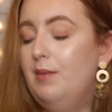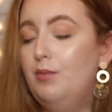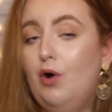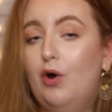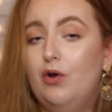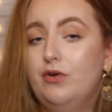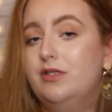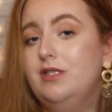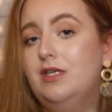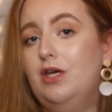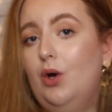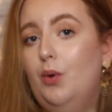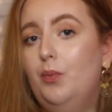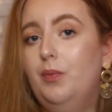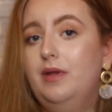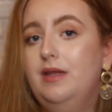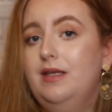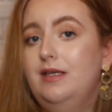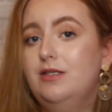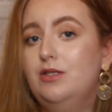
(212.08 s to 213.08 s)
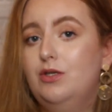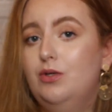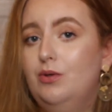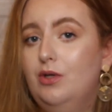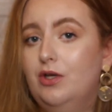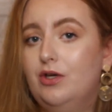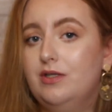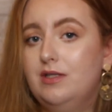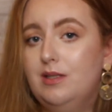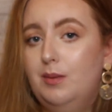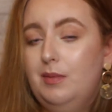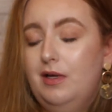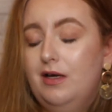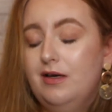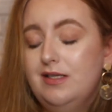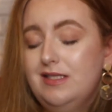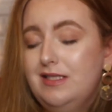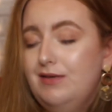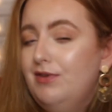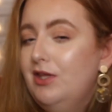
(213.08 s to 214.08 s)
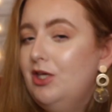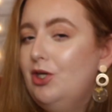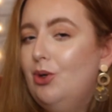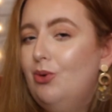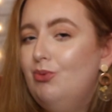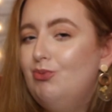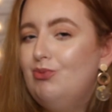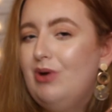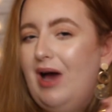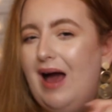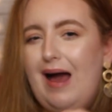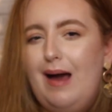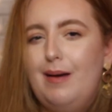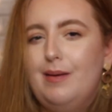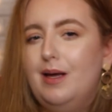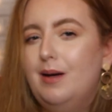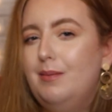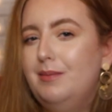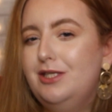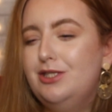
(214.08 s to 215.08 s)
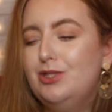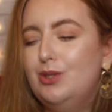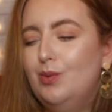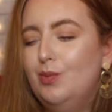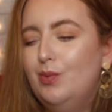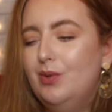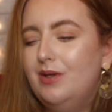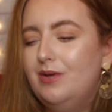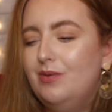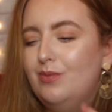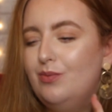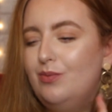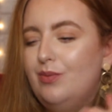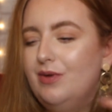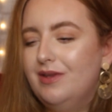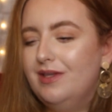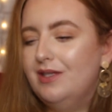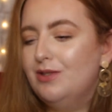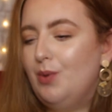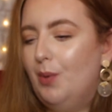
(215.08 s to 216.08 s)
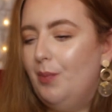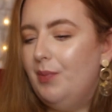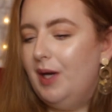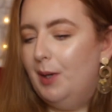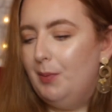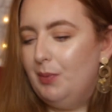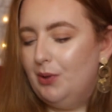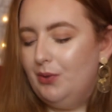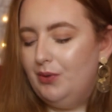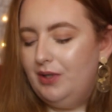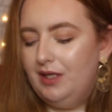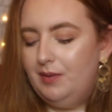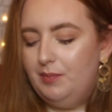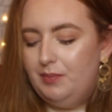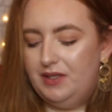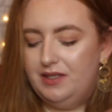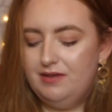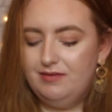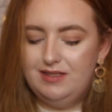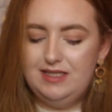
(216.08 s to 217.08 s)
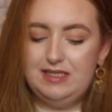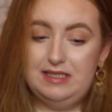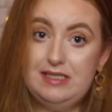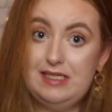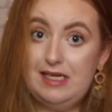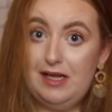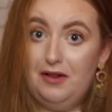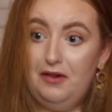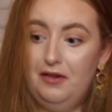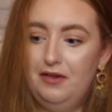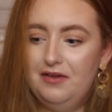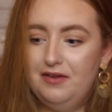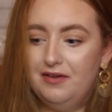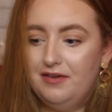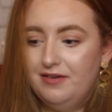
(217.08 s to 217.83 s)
I'm honestly hoping these two look similar because if they don't, I'm gonna be stupid. Well, this won't be uploaded, but still.